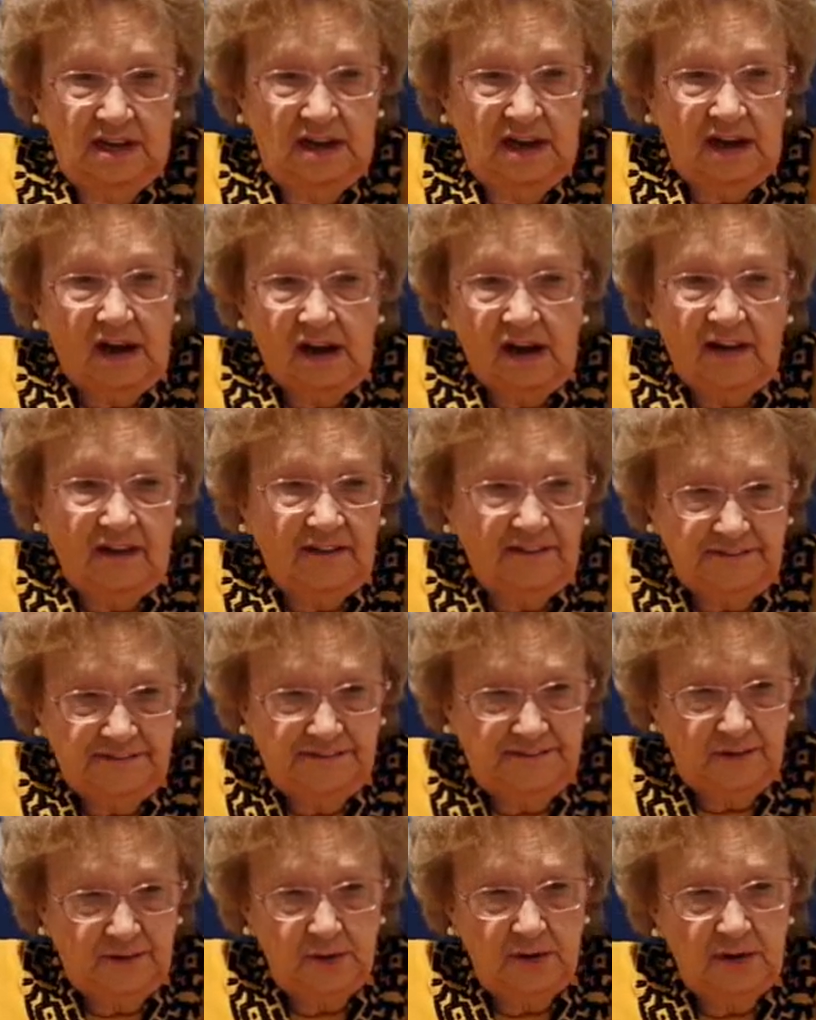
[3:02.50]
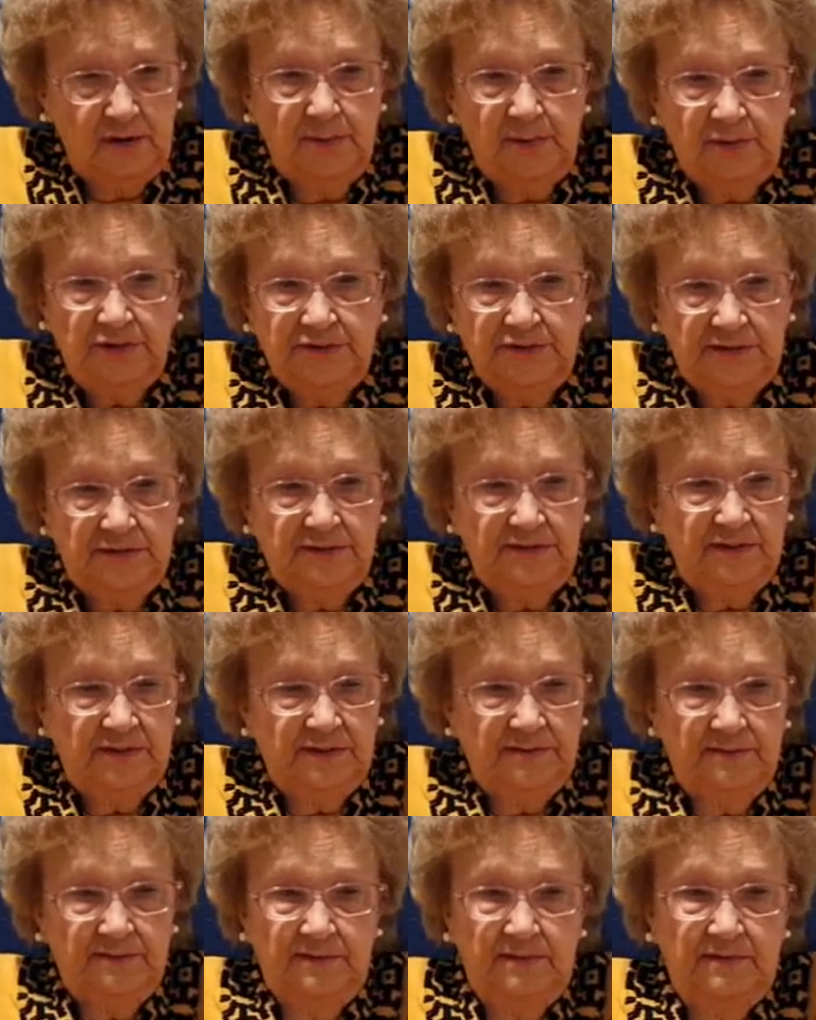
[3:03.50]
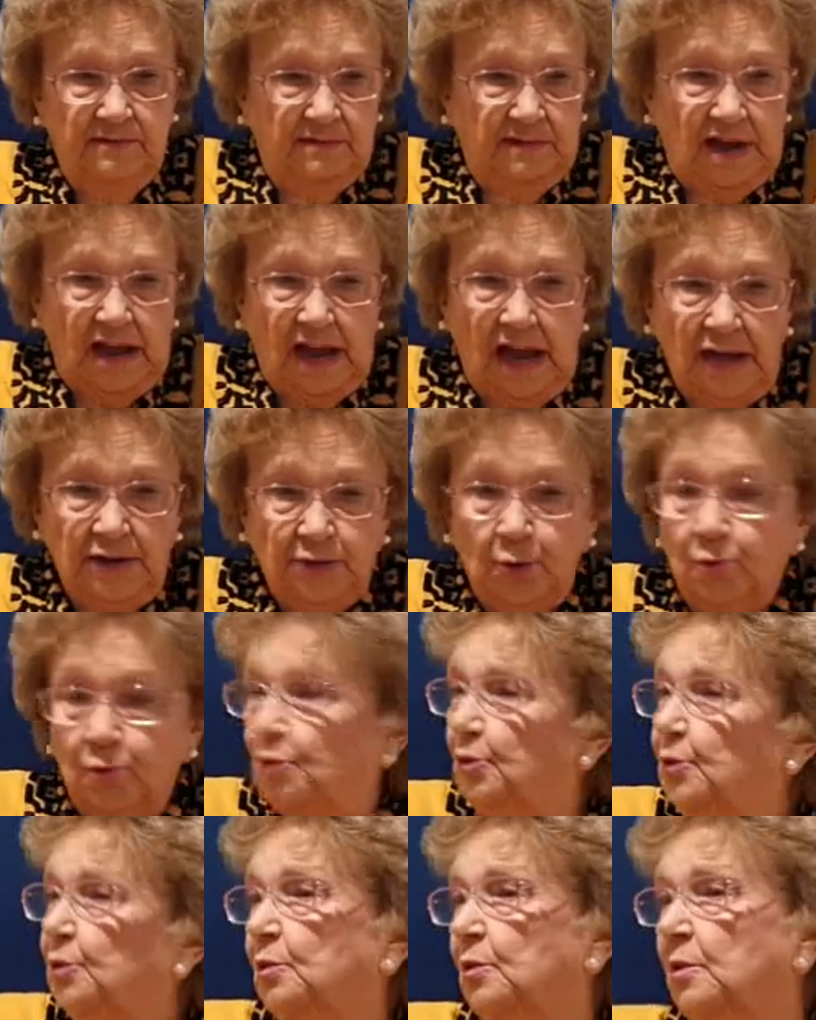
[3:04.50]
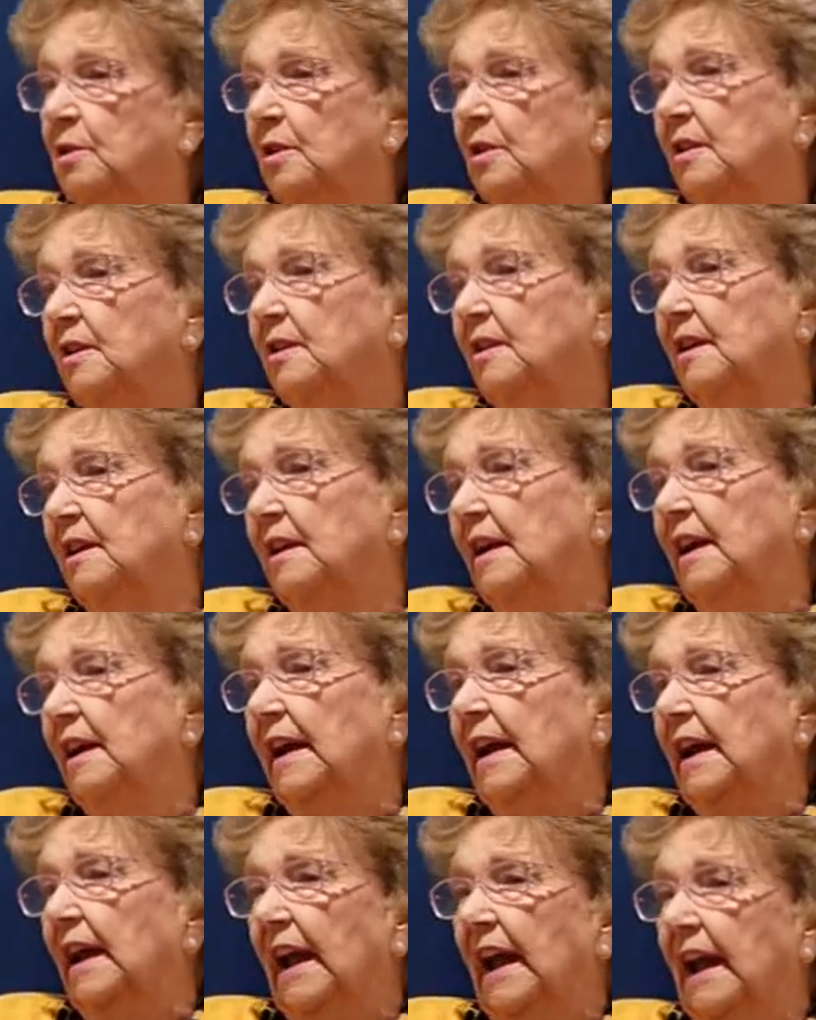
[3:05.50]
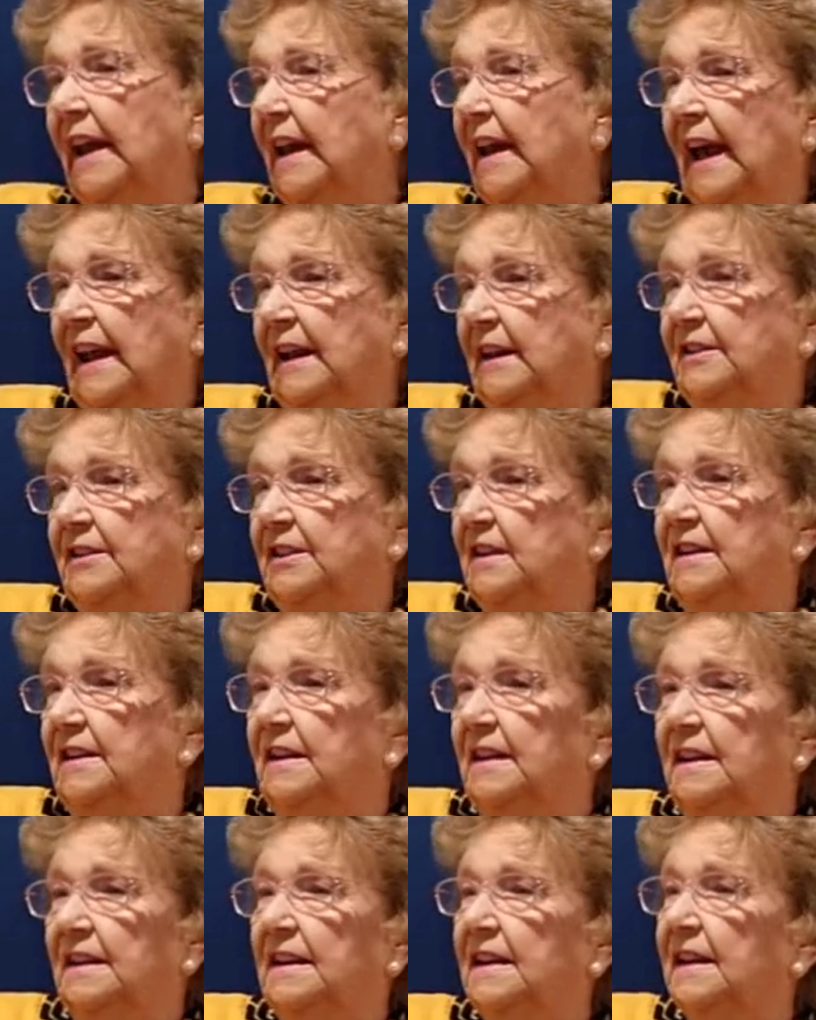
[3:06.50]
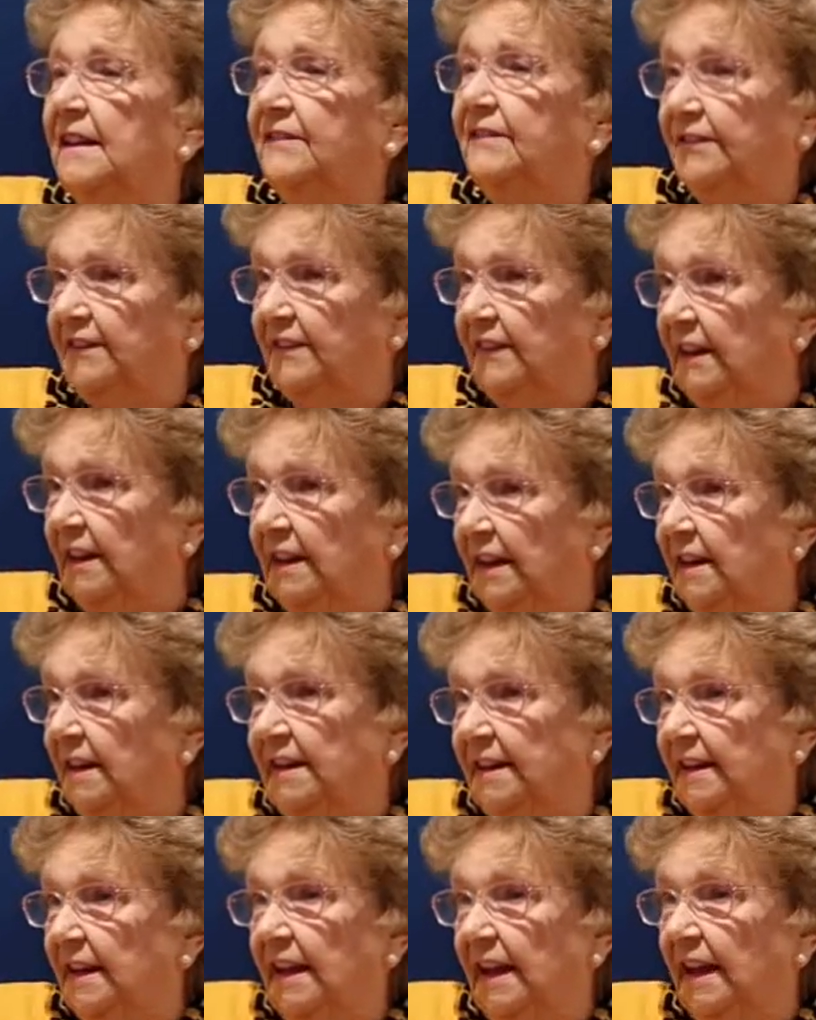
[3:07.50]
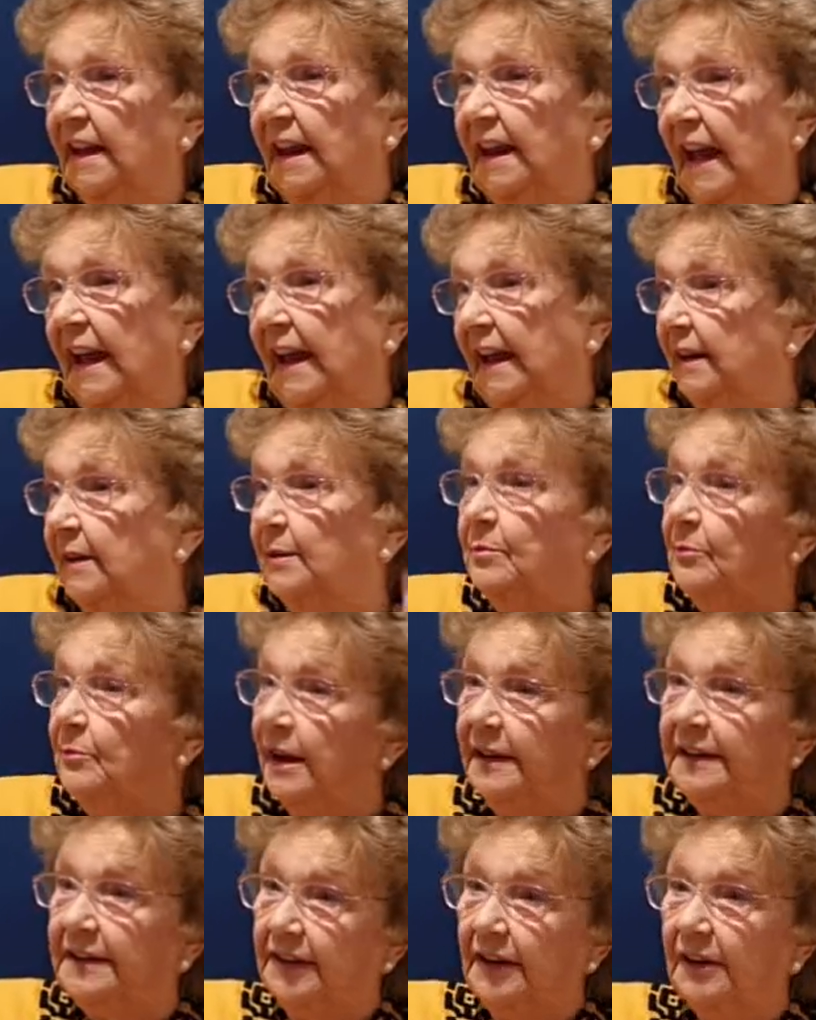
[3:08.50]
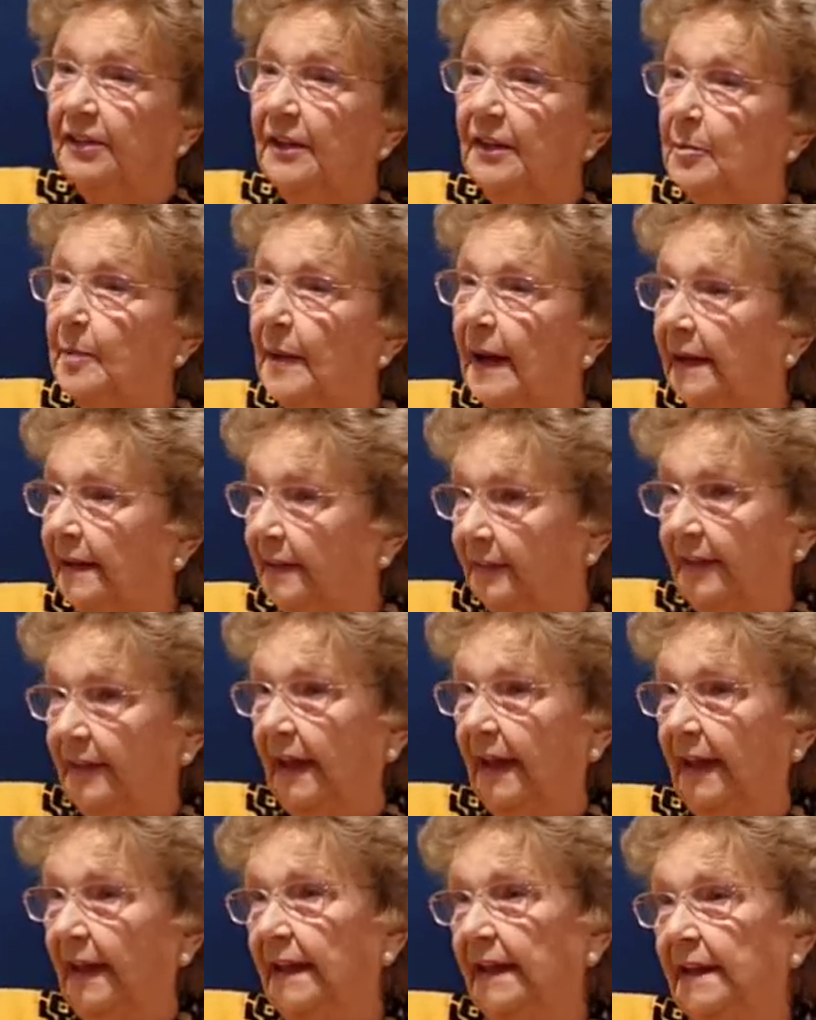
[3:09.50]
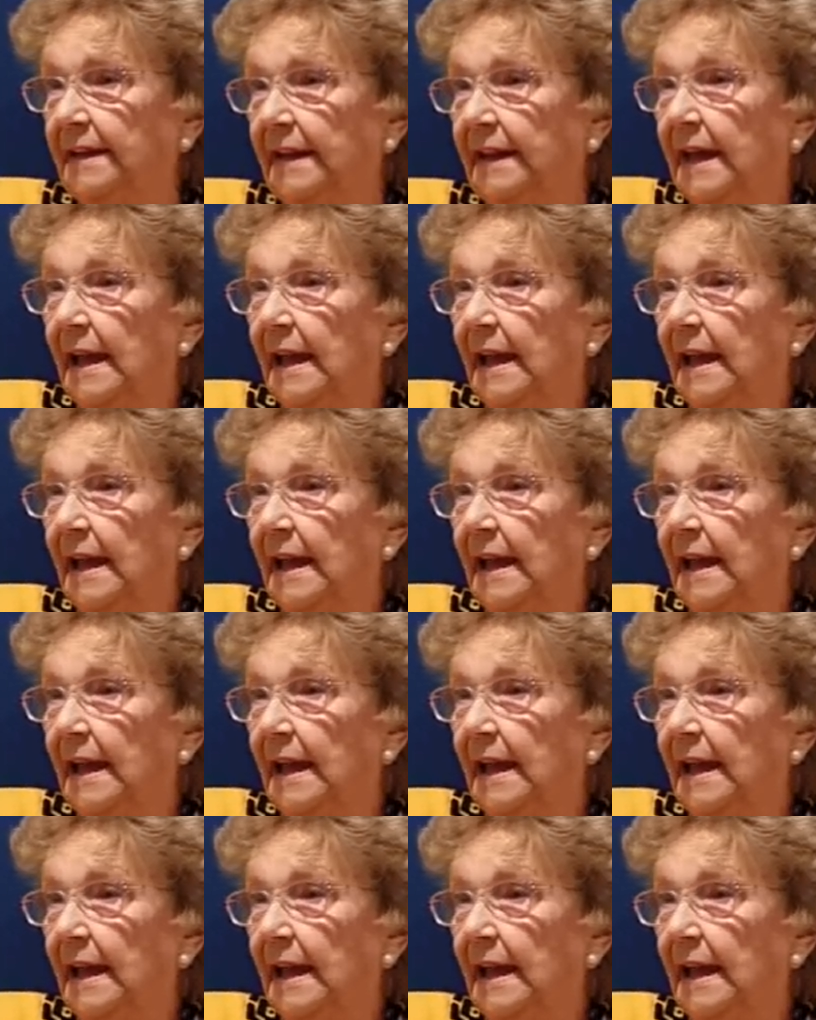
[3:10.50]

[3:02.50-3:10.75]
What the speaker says: half full, but I don't know. And I lifted it, and I hit him right on the back of the head.